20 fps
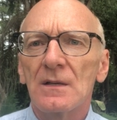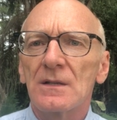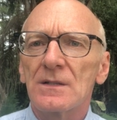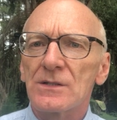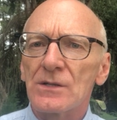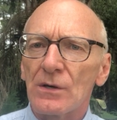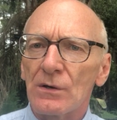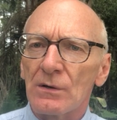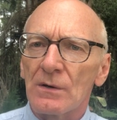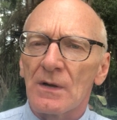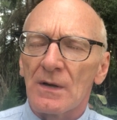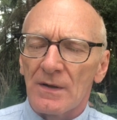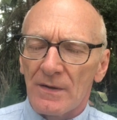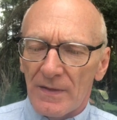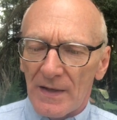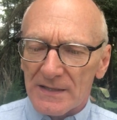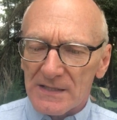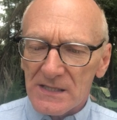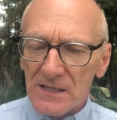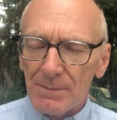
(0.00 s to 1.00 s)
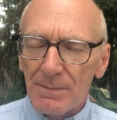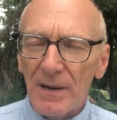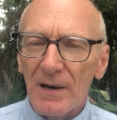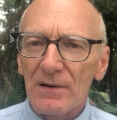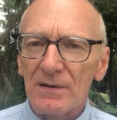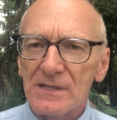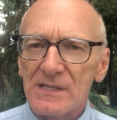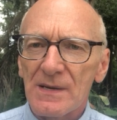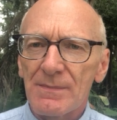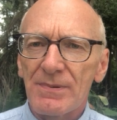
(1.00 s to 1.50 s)
So that's the
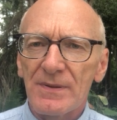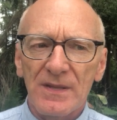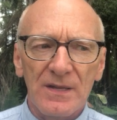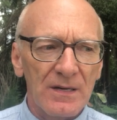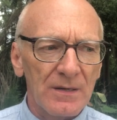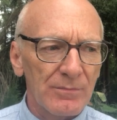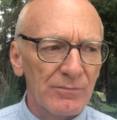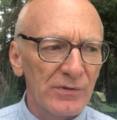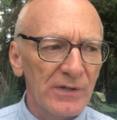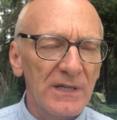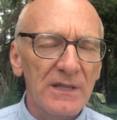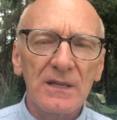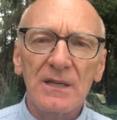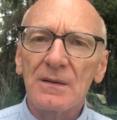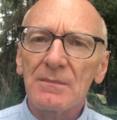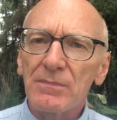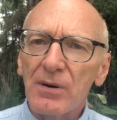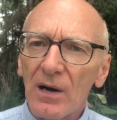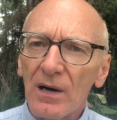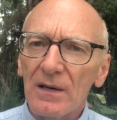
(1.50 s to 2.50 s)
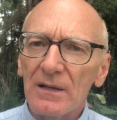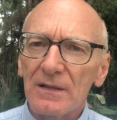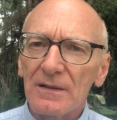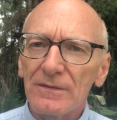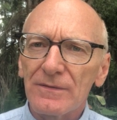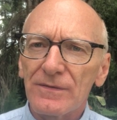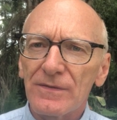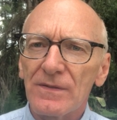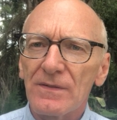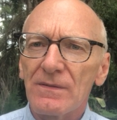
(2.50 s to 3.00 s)
parasympathetic breathing part
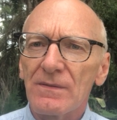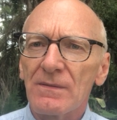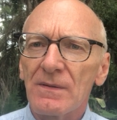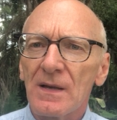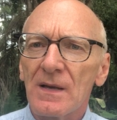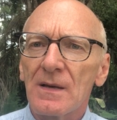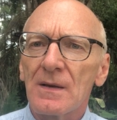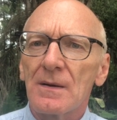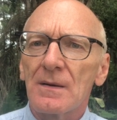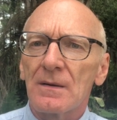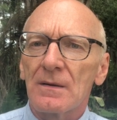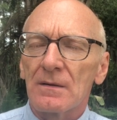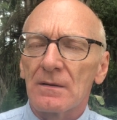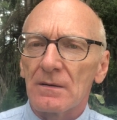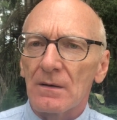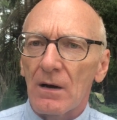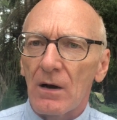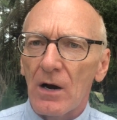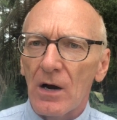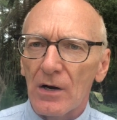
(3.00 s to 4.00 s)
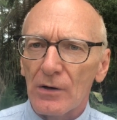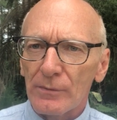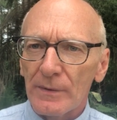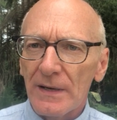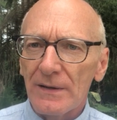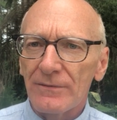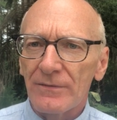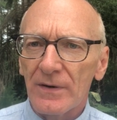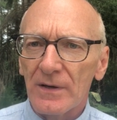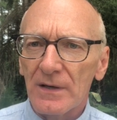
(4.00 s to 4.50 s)
of heart
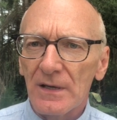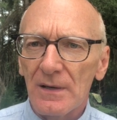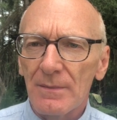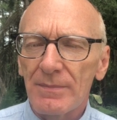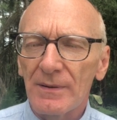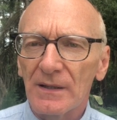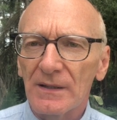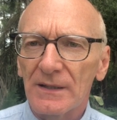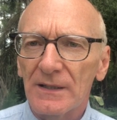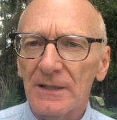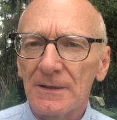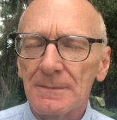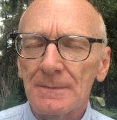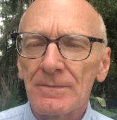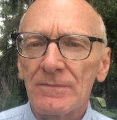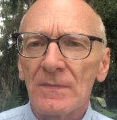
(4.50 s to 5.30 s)
rate variability.